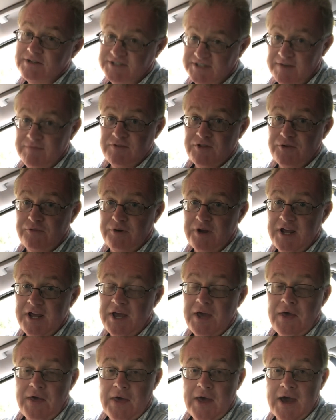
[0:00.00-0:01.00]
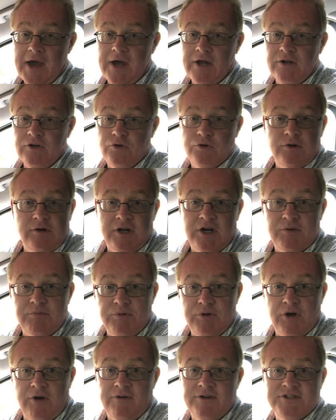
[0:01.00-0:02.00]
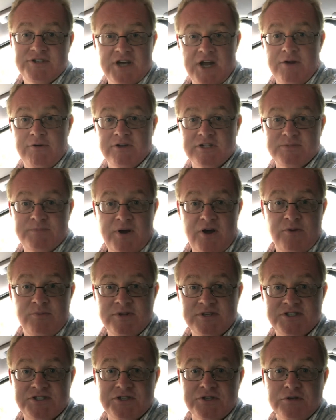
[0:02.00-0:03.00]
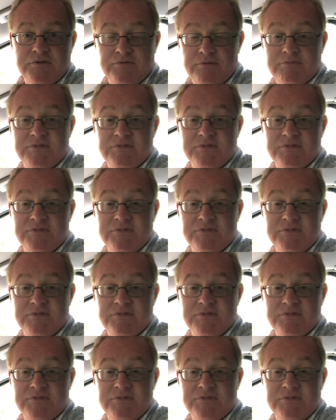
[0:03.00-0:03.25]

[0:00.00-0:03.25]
7-3, and good luck with your antenna experiments too,